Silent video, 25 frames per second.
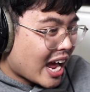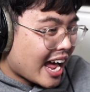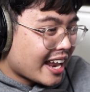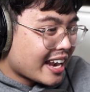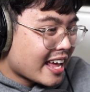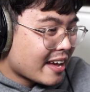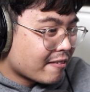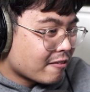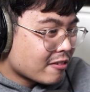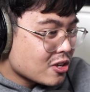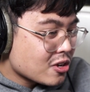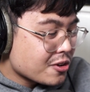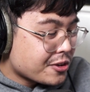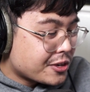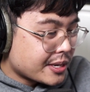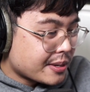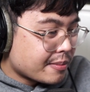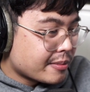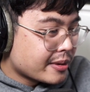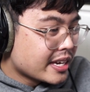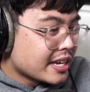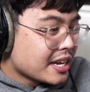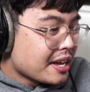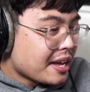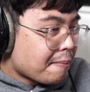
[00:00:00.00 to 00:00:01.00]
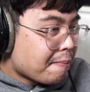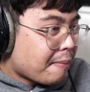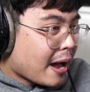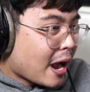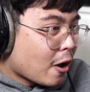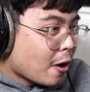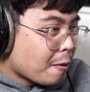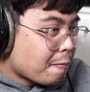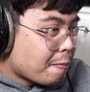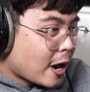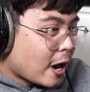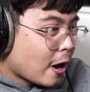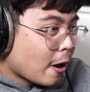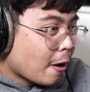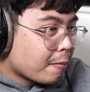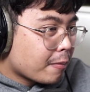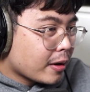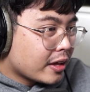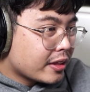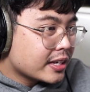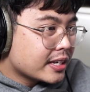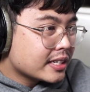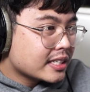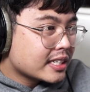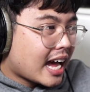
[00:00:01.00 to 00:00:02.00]
I never use them. Para Para
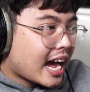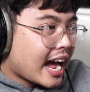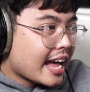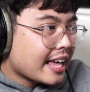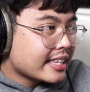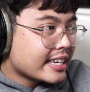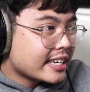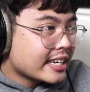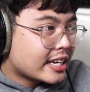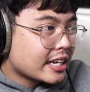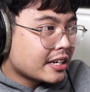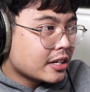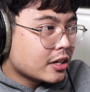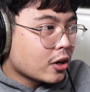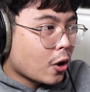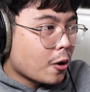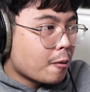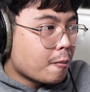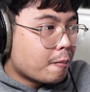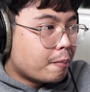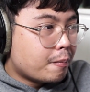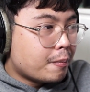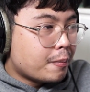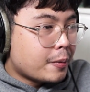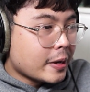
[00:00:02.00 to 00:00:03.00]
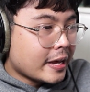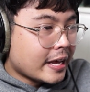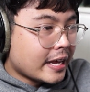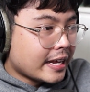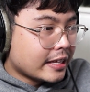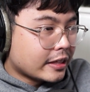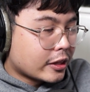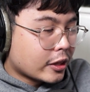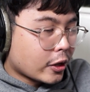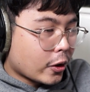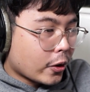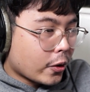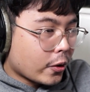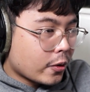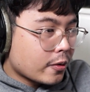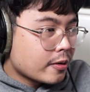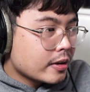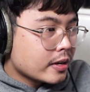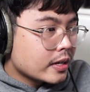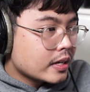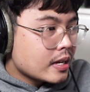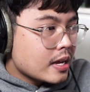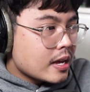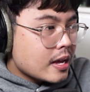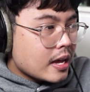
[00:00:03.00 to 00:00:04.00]
Brothers, I think can go B though.
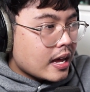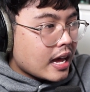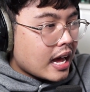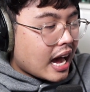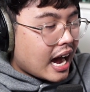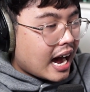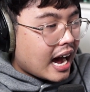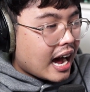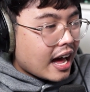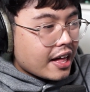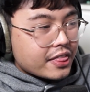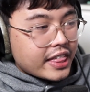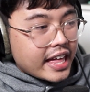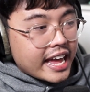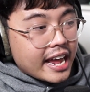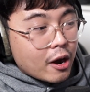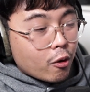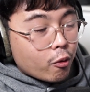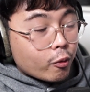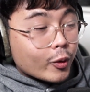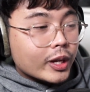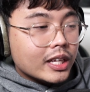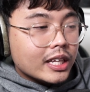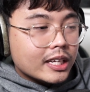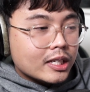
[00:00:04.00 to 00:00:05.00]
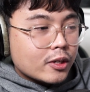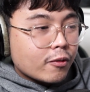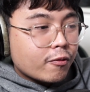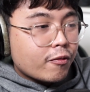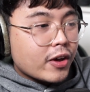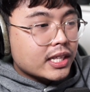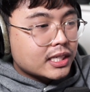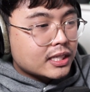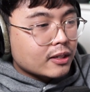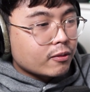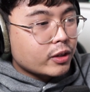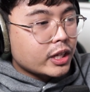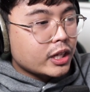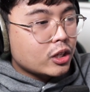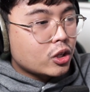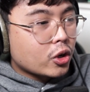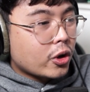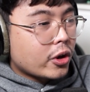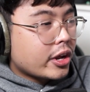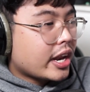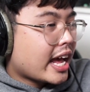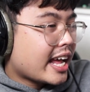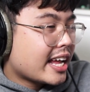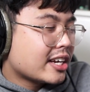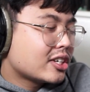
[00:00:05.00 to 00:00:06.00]
Uh, they are really defensively
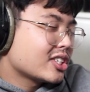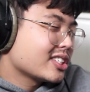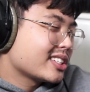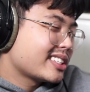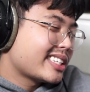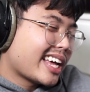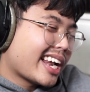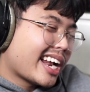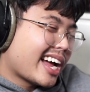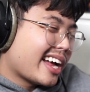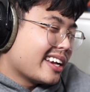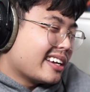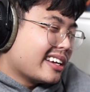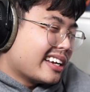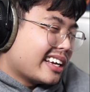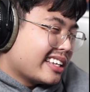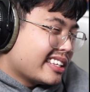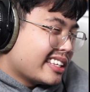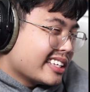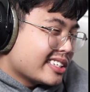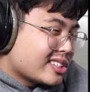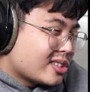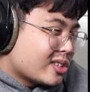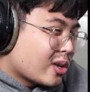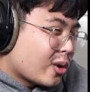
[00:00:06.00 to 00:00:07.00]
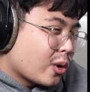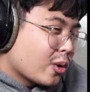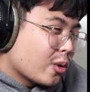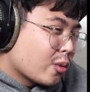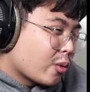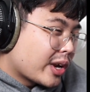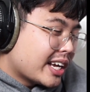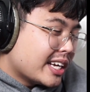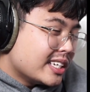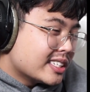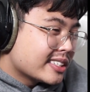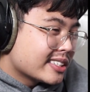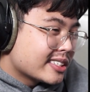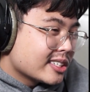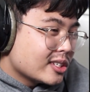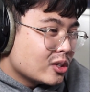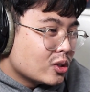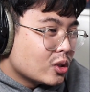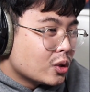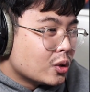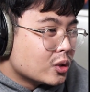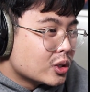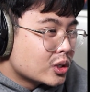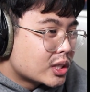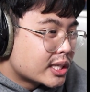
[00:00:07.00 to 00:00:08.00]
good. It's just that I there's no reason to
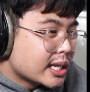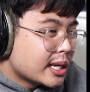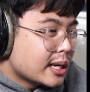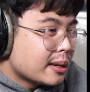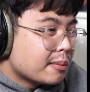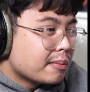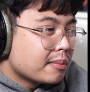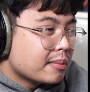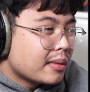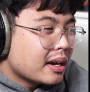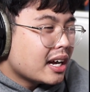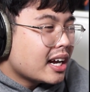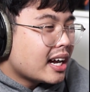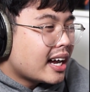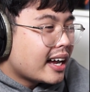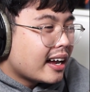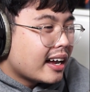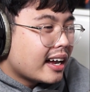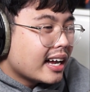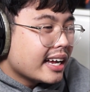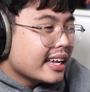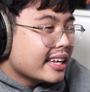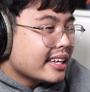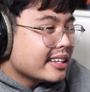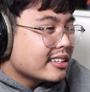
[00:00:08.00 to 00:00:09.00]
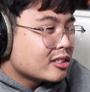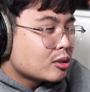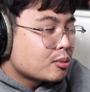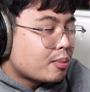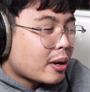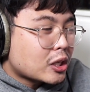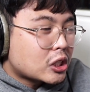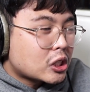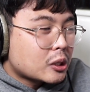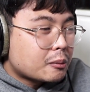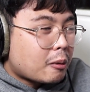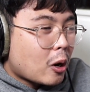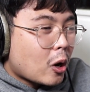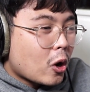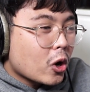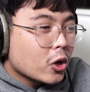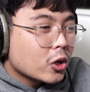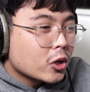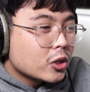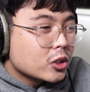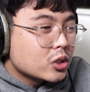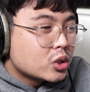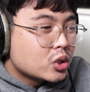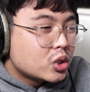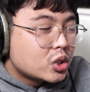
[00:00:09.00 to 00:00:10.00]
use them. Uh, special
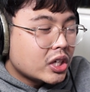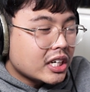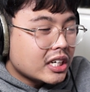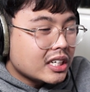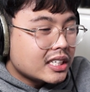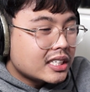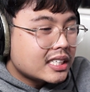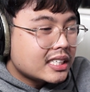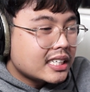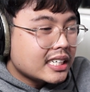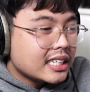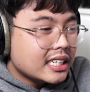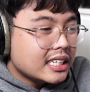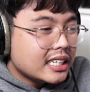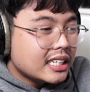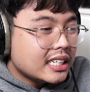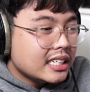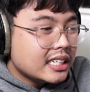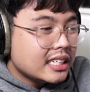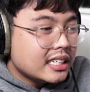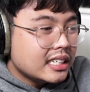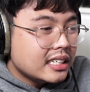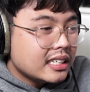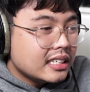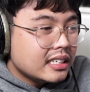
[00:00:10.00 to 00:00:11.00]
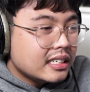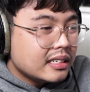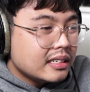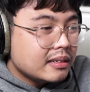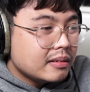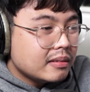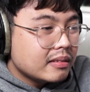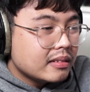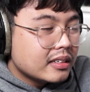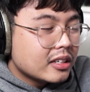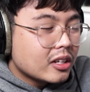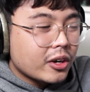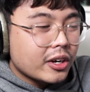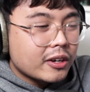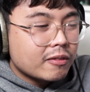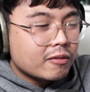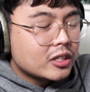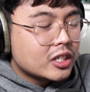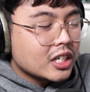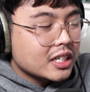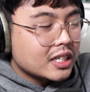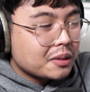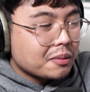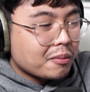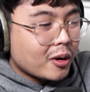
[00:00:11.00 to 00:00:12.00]
pose, GT, not even
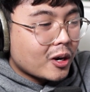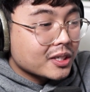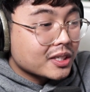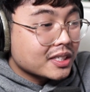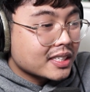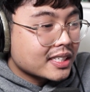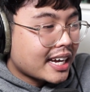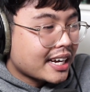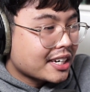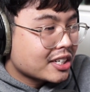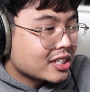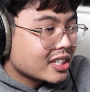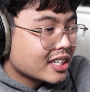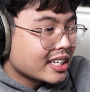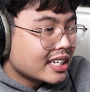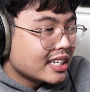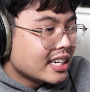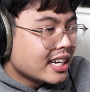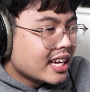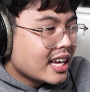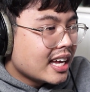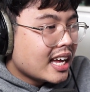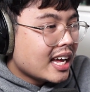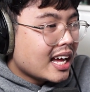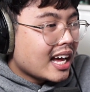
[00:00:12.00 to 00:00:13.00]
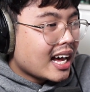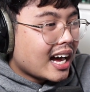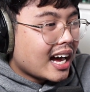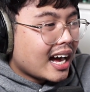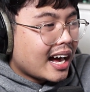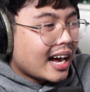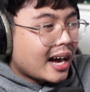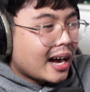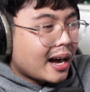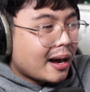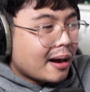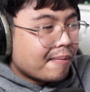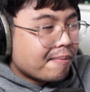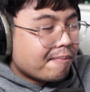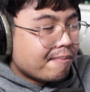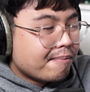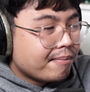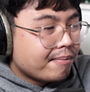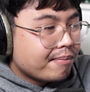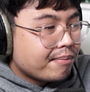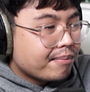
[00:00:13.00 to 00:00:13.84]
GT bosses actually. Um,